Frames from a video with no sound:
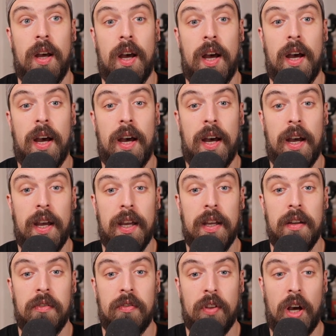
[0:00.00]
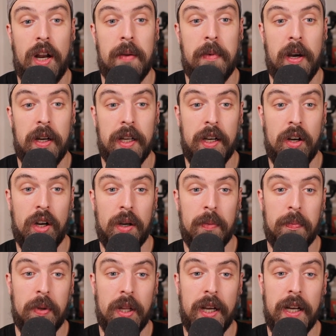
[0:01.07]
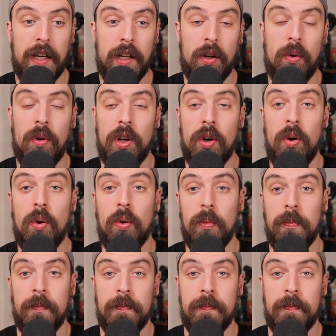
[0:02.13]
I thought about getting on a plane and going home.